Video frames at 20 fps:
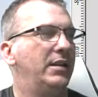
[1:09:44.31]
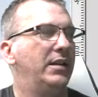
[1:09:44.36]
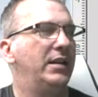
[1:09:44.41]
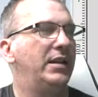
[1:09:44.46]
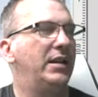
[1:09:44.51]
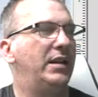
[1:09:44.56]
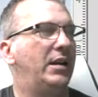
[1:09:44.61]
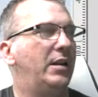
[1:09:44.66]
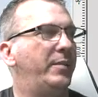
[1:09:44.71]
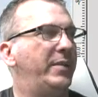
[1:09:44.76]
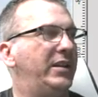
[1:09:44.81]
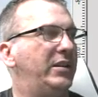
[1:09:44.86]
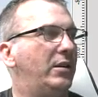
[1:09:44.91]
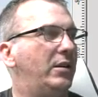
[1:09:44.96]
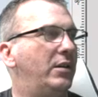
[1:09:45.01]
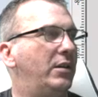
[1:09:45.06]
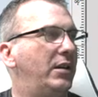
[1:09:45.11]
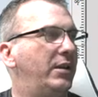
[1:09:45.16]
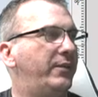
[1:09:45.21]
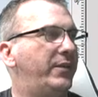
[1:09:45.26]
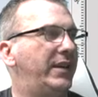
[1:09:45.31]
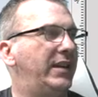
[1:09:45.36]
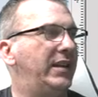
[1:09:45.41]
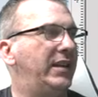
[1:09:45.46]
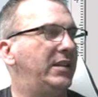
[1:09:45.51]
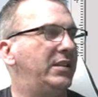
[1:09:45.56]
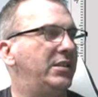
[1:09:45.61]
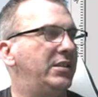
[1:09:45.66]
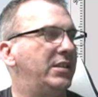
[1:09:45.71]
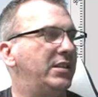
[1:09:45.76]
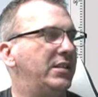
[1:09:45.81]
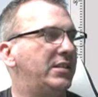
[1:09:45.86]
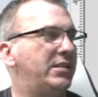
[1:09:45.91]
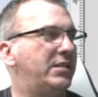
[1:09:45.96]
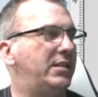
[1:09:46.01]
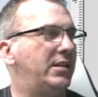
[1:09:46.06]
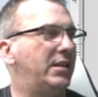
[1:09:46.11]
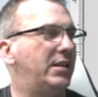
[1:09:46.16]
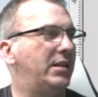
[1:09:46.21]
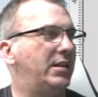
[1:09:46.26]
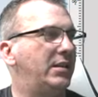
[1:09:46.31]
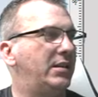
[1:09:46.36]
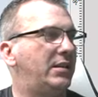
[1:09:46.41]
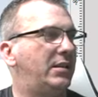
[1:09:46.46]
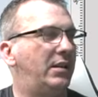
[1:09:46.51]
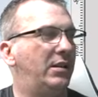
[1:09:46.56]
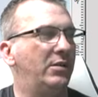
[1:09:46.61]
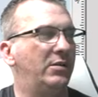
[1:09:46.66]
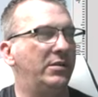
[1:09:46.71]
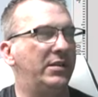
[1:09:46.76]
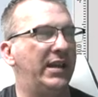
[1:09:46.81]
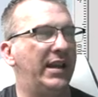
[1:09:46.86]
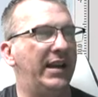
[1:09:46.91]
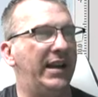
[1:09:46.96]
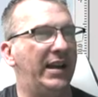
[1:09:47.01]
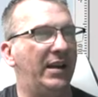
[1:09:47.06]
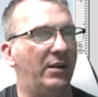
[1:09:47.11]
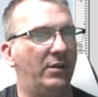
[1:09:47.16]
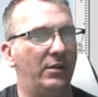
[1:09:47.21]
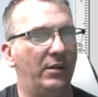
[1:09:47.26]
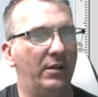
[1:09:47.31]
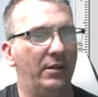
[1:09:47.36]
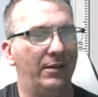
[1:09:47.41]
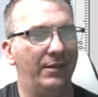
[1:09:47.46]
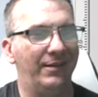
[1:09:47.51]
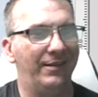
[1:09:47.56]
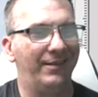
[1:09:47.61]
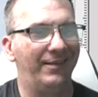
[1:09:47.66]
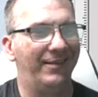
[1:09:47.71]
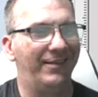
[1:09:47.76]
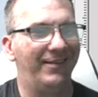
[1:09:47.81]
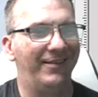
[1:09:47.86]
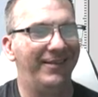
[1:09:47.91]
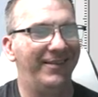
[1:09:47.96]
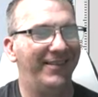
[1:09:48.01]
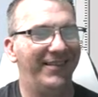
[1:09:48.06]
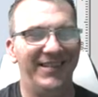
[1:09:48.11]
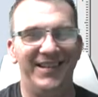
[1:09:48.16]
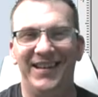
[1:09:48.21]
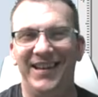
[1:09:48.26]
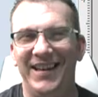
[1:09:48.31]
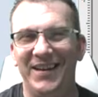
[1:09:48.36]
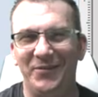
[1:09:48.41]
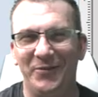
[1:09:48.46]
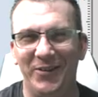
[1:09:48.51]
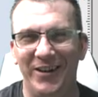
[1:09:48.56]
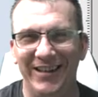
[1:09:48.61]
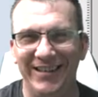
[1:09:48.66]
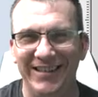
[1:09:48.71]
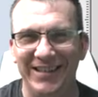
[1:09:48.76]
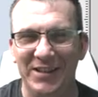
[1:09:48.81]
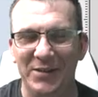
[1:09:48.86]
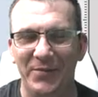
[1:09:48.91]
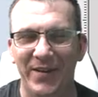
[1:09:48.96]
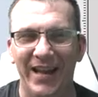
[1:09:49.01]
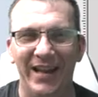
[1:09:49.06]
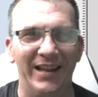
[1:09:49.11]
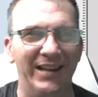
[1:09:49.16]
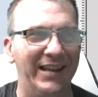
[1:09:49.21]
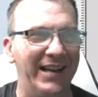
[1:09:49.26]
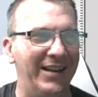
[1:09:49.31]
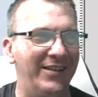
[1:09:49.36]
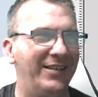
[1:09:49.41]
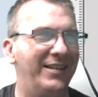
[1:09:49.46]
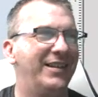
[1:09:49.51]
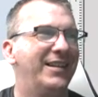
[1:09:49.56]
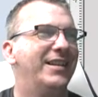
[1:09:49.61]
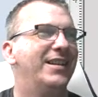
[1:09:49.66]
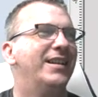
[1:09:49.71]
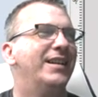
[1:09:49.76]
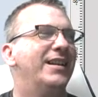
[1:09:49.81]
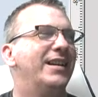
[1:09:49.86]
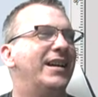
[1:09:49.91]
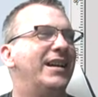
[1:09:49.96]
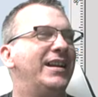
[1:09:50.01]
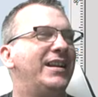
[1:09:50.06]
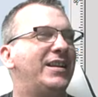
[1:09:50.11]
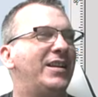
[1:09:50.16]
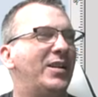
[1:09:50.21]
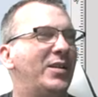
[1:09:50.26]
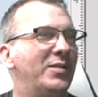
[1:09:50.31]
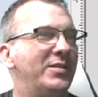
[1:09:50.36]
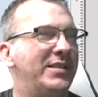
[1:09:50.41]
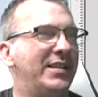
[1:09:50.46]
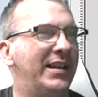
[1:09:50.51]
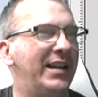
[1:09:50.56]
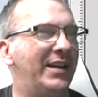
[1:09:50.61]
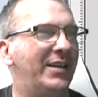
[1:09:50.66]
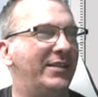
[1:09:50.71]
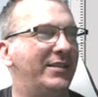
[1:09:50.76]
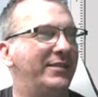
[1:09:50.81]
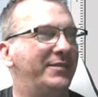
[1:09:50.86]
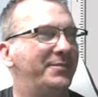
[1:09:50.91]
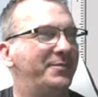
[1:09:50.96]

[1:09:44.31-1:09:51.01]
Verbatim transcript: And I'll be darned if I didn't just close that out. After I did the validator, I closed it out.